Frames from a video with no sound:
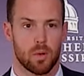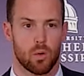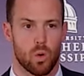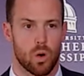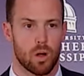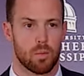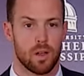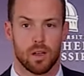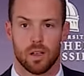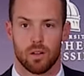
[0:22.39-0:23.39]
a warm
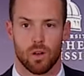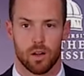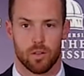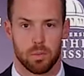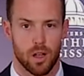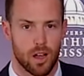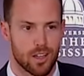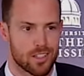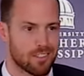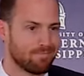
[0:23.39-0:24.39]
round of
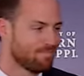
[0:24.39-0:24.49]
applause.